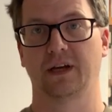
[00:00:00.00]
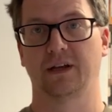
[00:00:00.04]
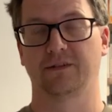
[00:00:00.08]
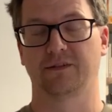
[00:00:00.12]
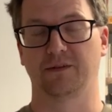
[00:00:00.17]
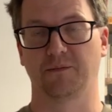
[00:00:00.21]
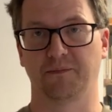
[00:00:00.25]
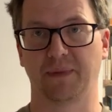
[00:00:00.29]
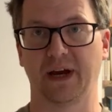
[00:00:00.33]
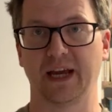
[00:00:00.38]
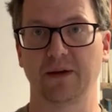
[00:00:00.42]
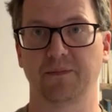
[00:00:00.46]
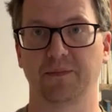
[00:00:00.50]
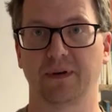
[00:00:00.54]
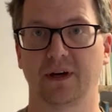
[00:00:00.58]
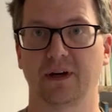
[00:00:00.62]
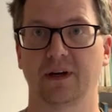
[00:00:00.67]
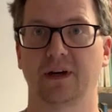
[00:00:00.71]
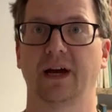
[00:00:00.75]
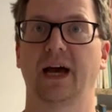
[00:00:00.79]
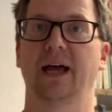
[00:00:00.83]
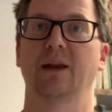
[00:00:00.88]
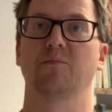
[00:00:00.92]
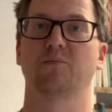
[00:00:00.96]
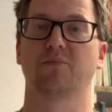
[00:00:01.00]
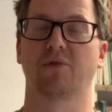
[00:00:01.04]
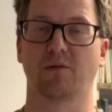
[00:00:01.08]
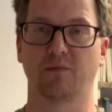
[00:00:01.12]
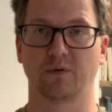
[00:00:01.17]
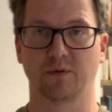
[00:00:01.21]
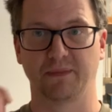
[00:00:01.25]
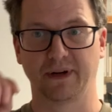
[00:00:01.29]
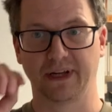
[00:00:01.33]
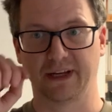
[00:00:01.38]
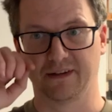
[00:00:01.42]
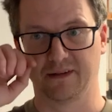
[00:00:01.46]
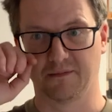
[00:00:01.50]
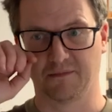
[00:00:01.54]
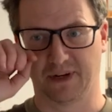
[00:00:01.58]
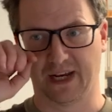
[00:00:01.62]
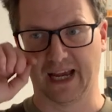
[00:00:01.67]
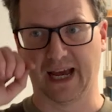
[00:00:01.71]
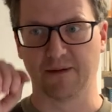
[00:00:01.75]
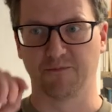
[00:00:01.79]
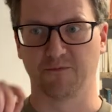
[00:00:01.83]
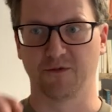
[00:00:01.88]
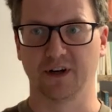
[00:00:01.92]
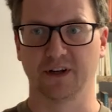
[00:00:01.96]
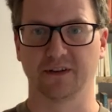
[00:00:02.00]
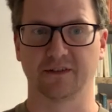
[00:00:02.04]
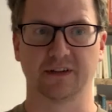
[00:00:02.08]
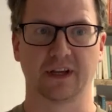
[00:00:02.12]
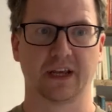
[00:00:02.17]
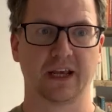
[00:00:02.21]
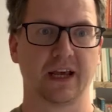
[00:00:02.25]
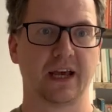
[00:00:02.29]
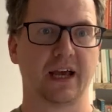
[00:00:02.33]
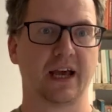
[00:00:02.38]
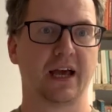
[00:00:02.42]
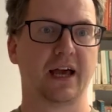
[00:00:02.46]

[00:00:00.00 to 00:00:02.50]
some paper, and probably some cameras.